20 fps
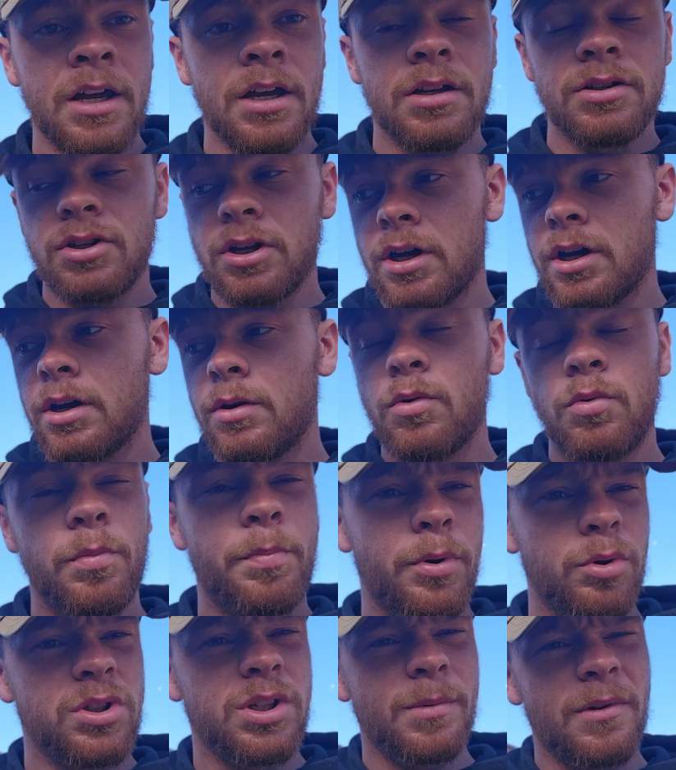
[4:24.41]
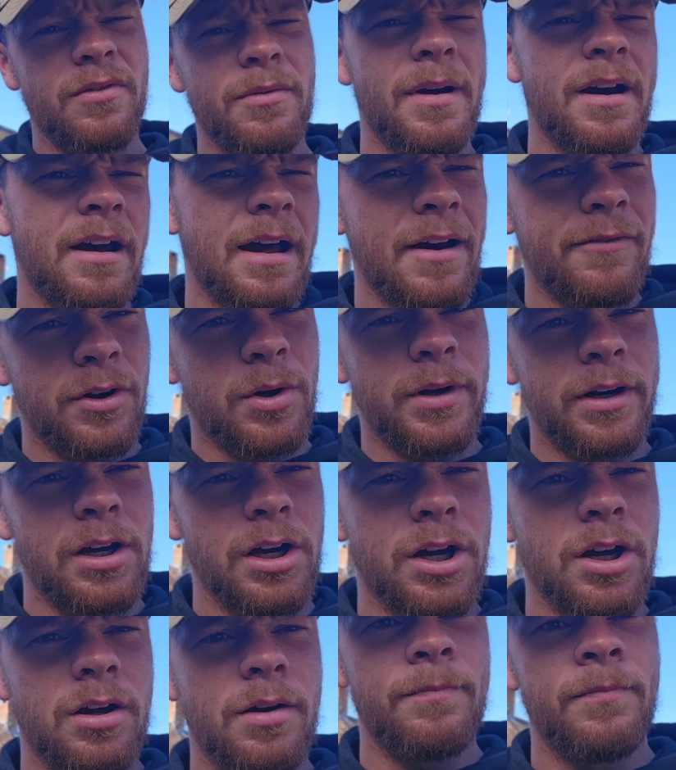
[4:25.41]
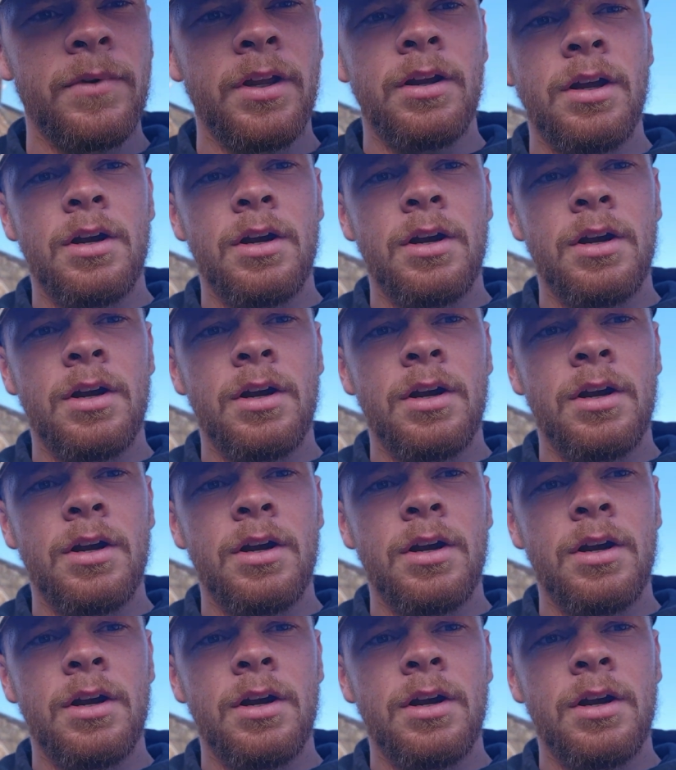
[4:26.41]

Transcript: So we'll pull some of them out, have a quick look at them,